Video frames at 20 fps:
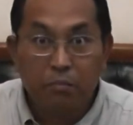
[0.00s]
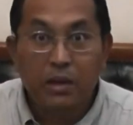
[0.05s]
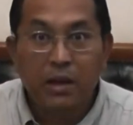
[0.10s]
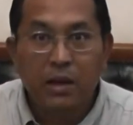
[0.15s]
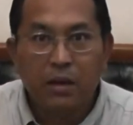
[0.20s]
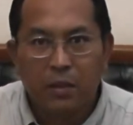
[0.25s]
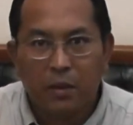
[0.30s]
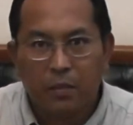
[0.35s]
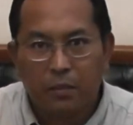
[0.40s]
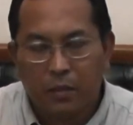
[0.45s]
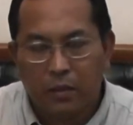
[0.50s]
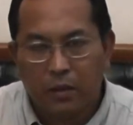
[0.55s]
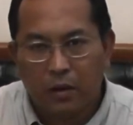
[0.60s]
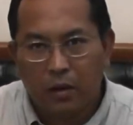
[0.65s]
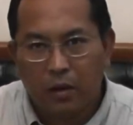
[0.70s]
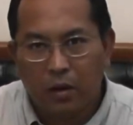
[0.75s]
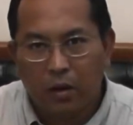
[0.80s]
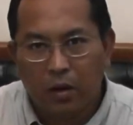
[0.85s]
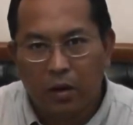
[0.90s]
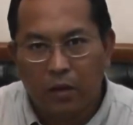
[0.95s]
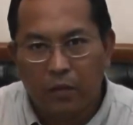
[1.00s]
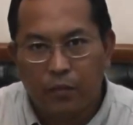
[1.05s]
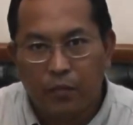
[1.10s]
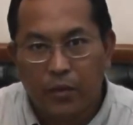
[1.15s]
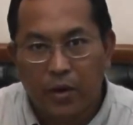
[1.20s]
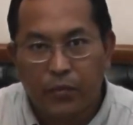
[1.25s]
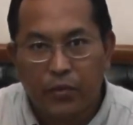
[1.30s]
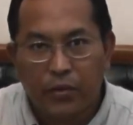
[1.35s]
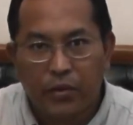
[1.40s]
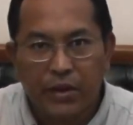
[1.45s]
minimum of
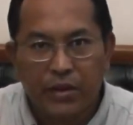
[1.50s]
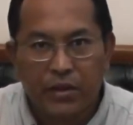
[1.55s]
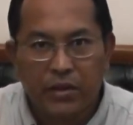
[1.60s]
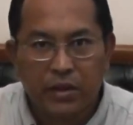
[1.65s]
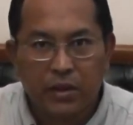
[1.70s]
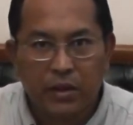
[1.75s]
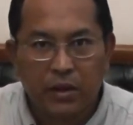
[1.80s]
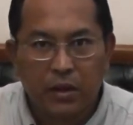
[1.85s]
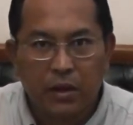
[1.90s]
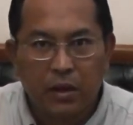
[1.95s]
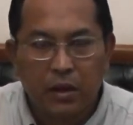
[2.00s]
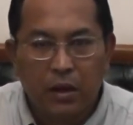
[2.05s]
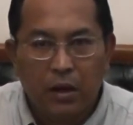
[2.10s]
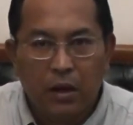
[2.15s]
preparation,